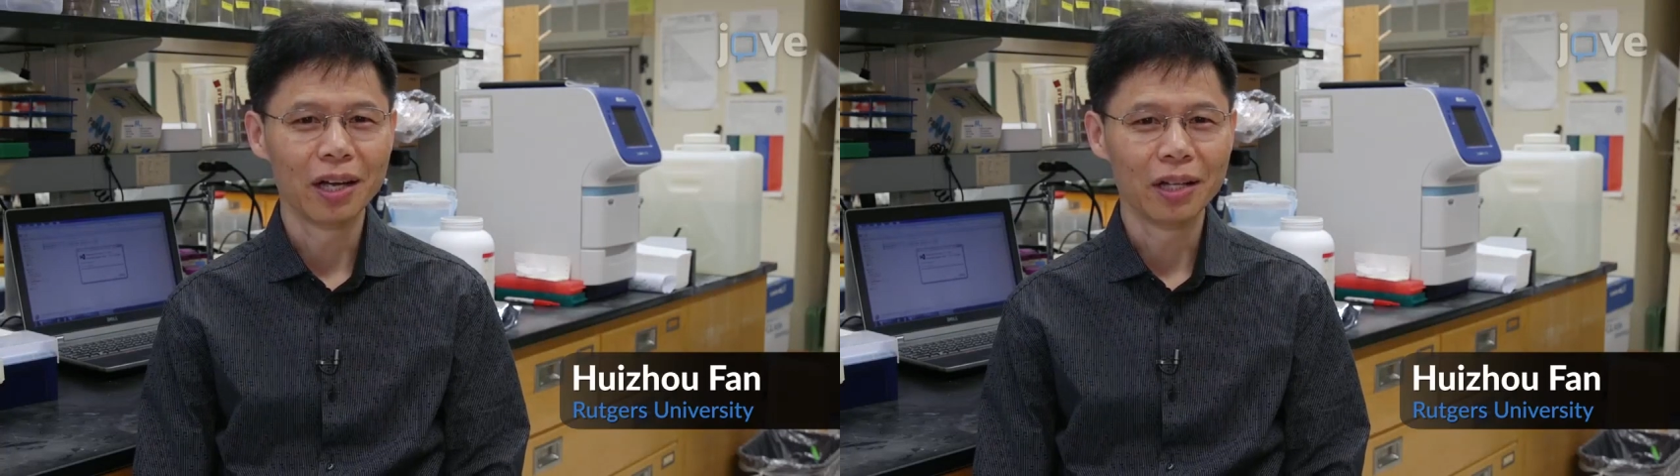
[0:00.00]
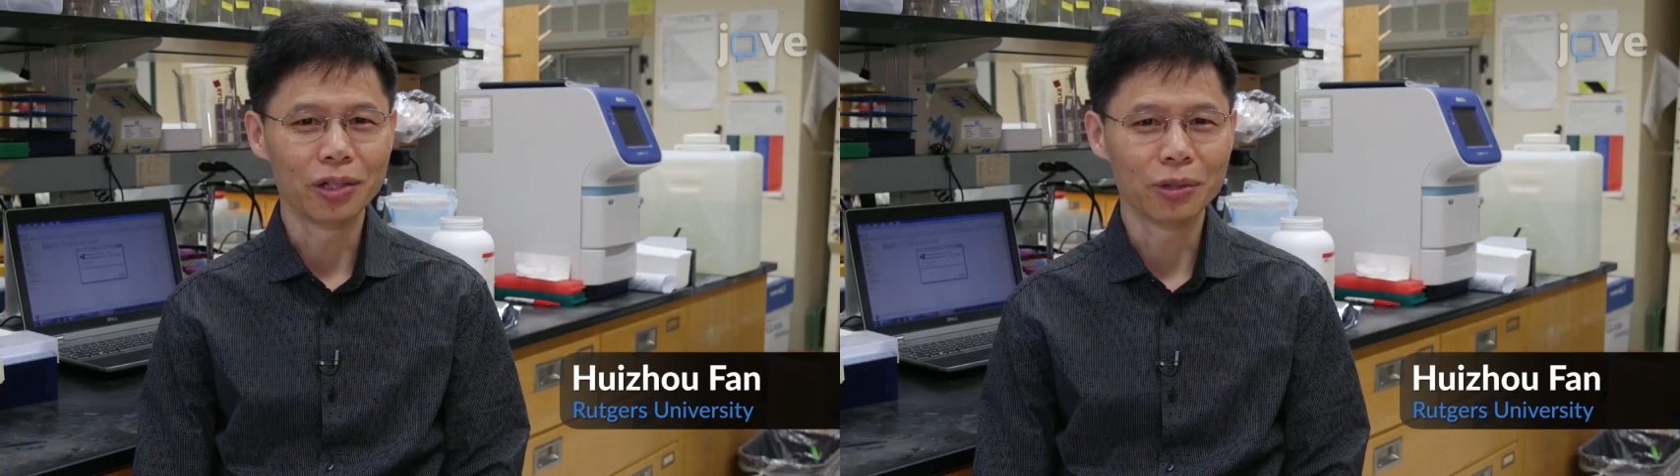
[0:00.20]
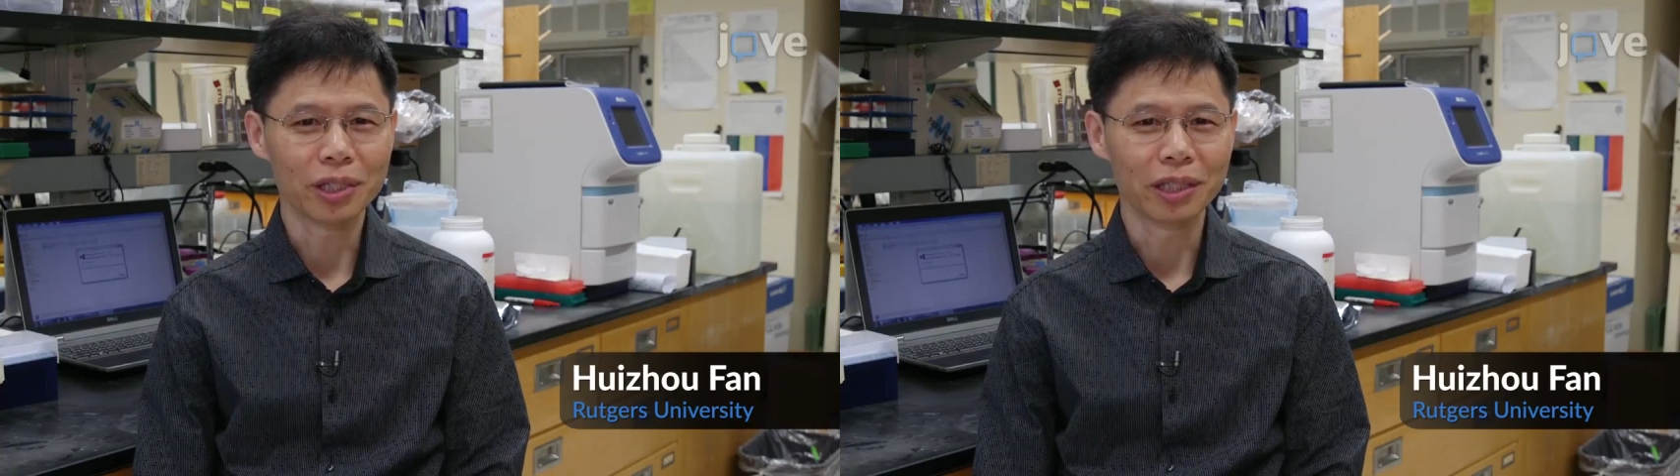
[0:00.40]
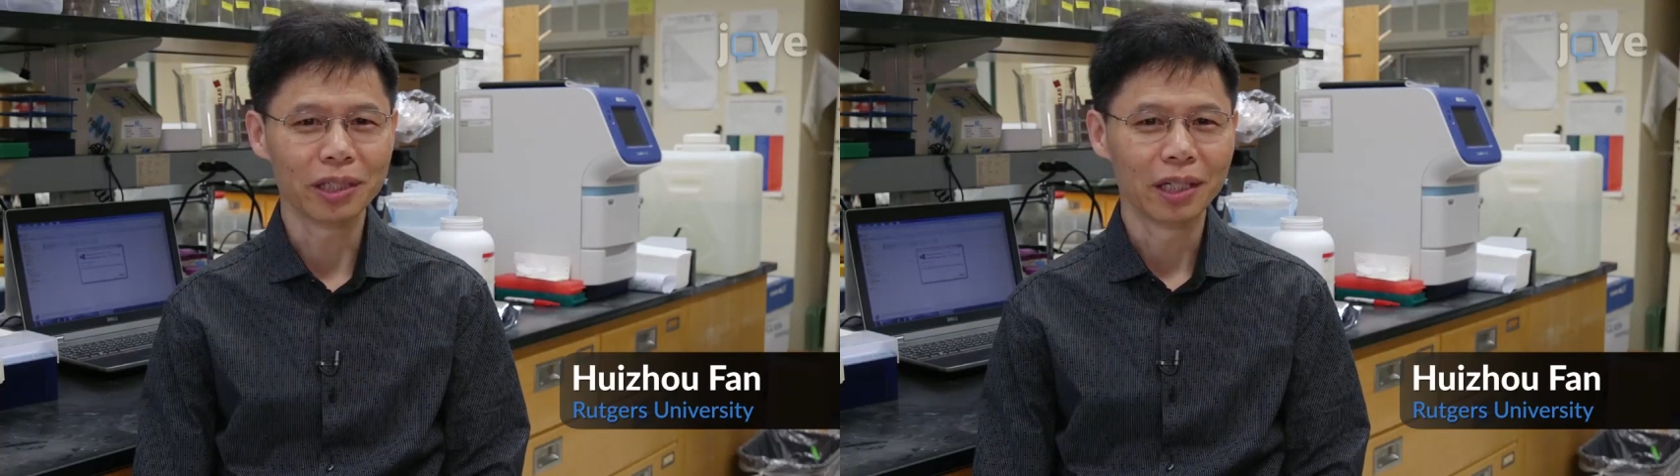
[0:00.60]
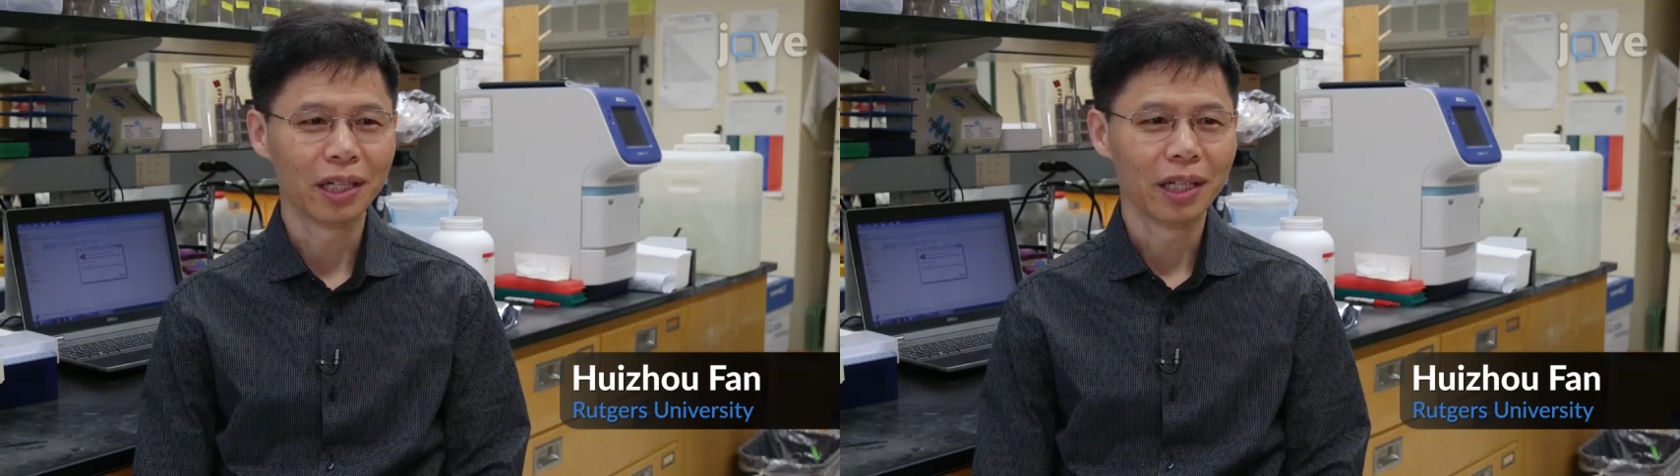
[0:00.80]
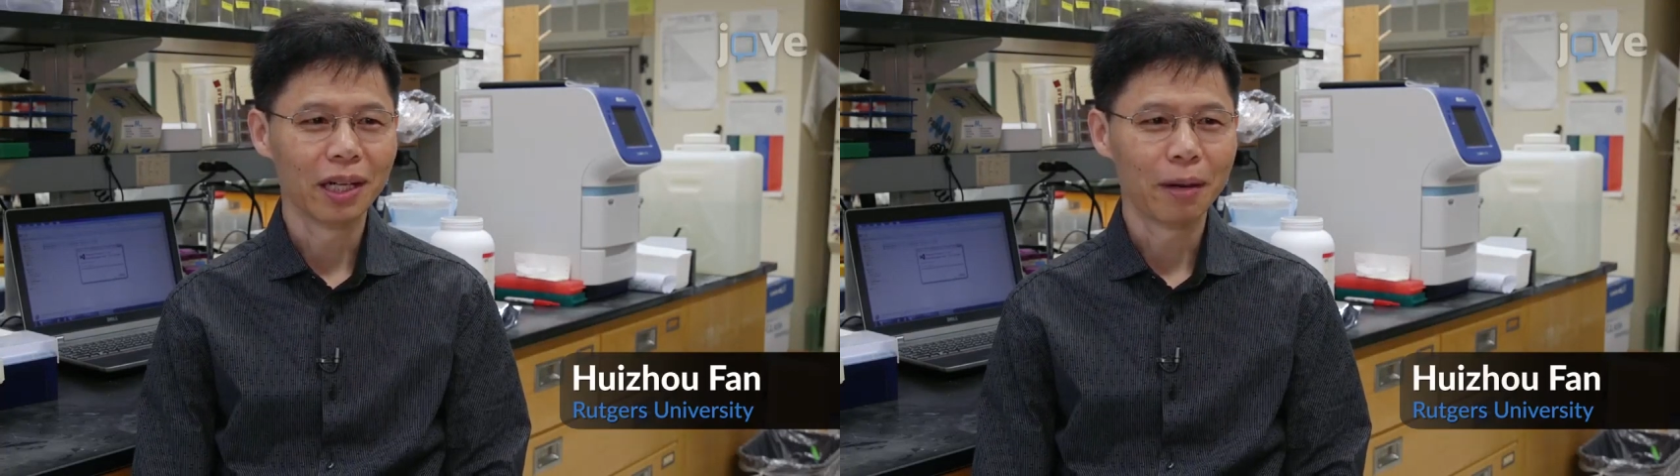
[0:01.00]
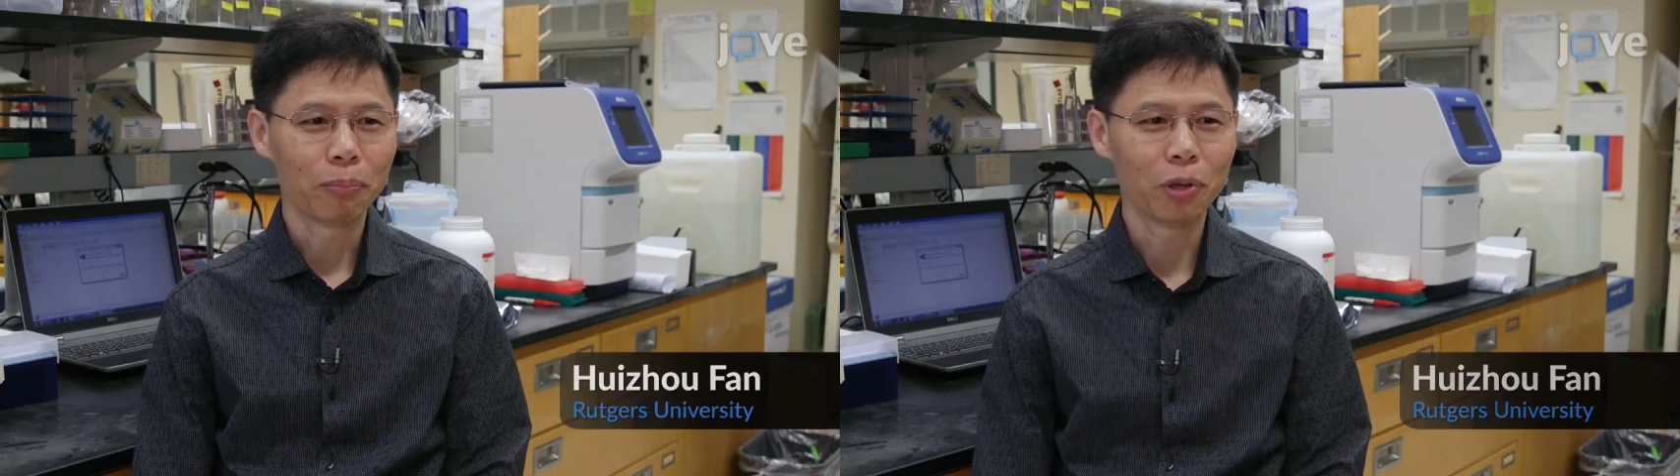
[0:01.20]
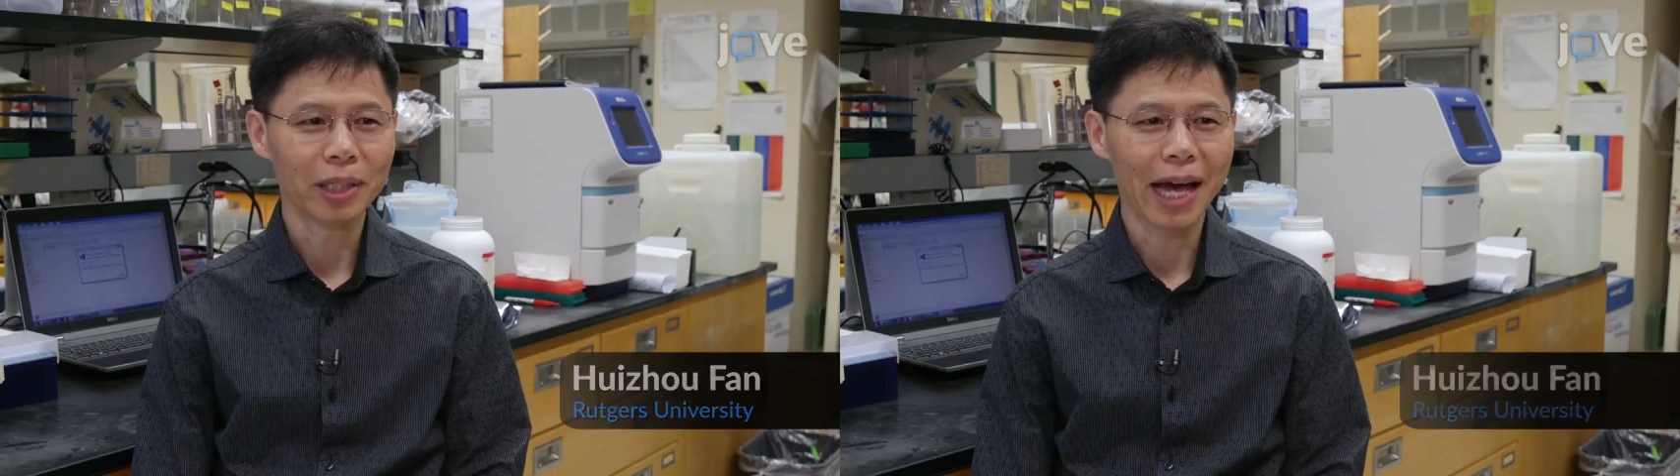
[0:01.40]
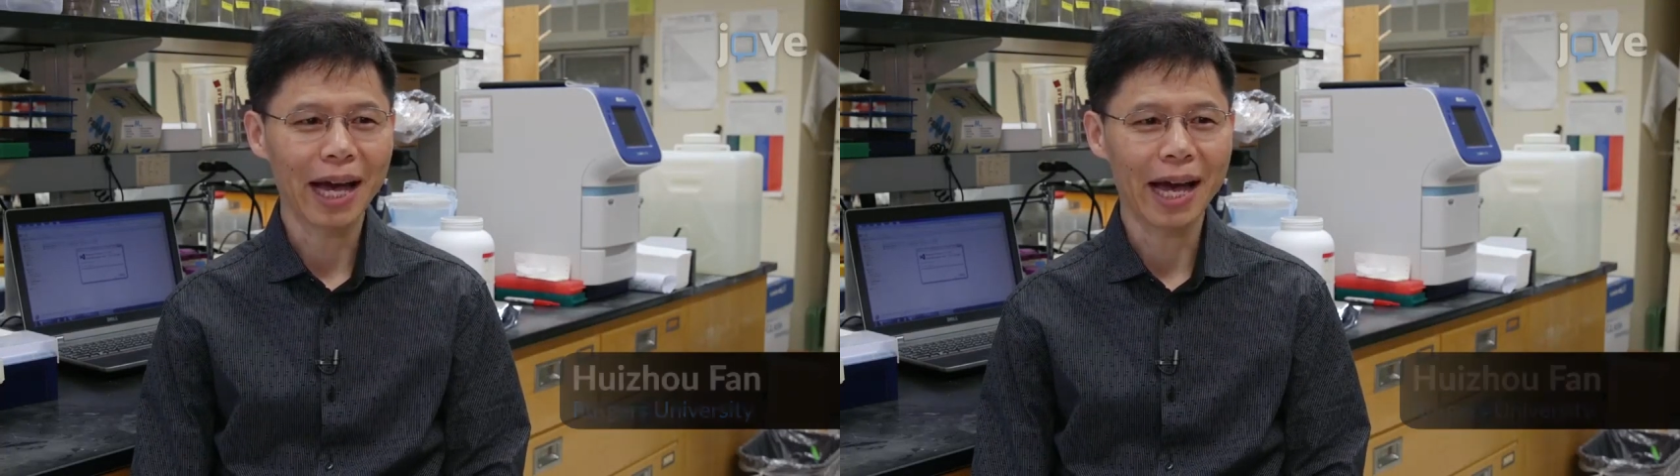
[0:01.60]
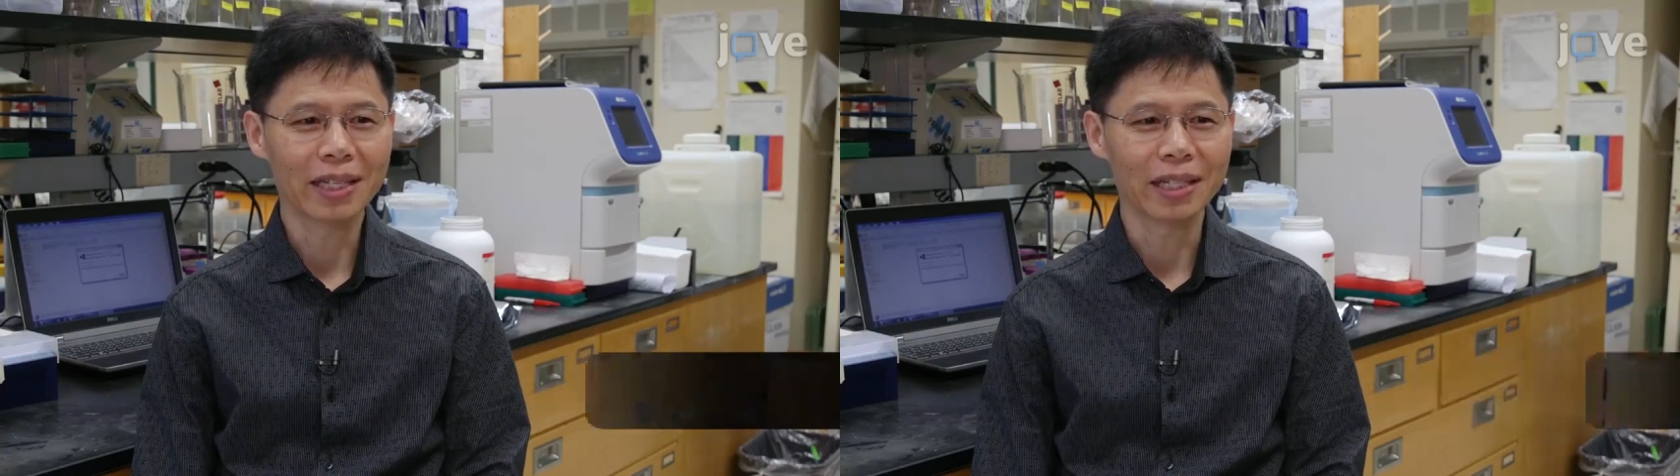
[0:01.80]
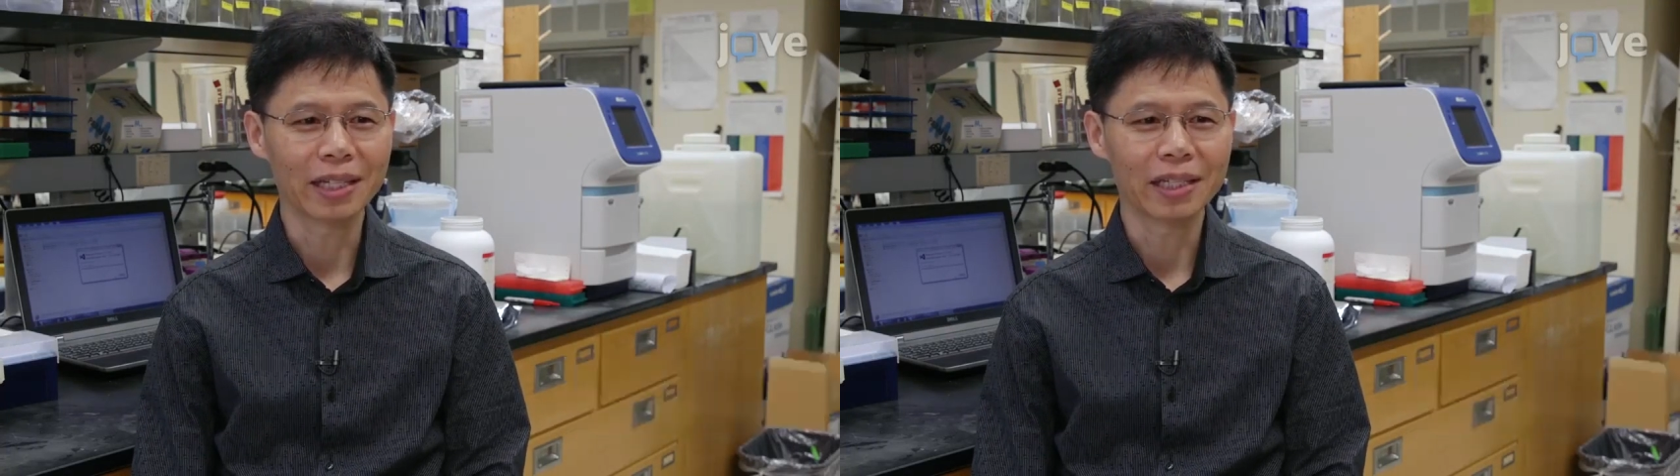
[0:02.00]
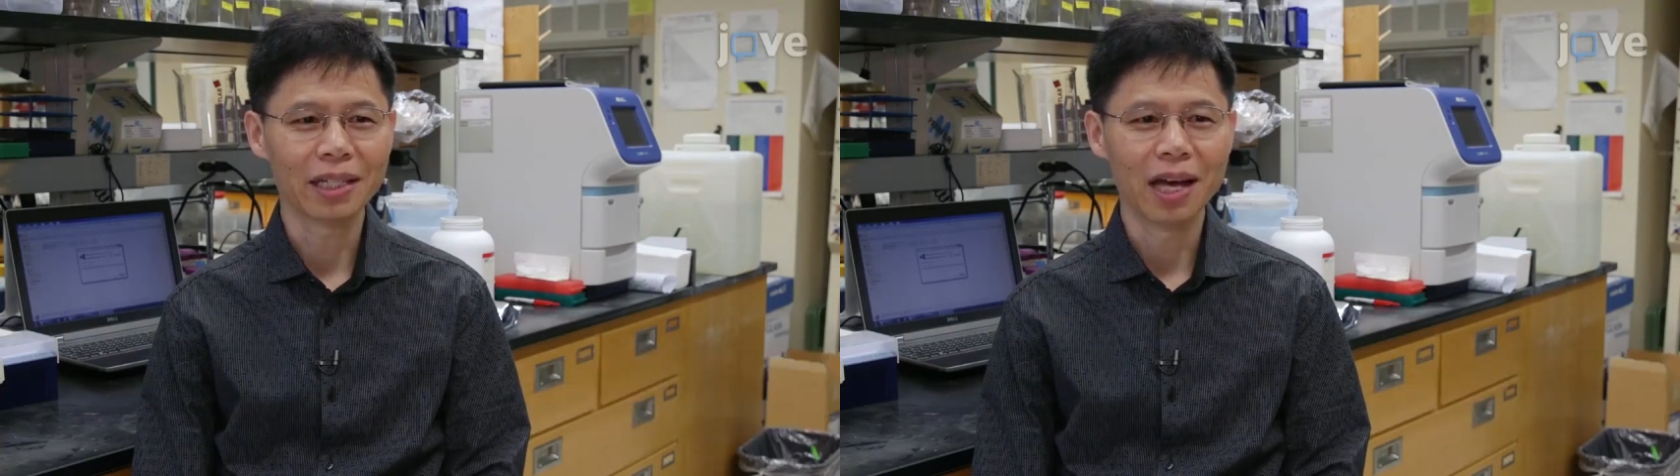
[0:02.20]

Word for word: using poor diases.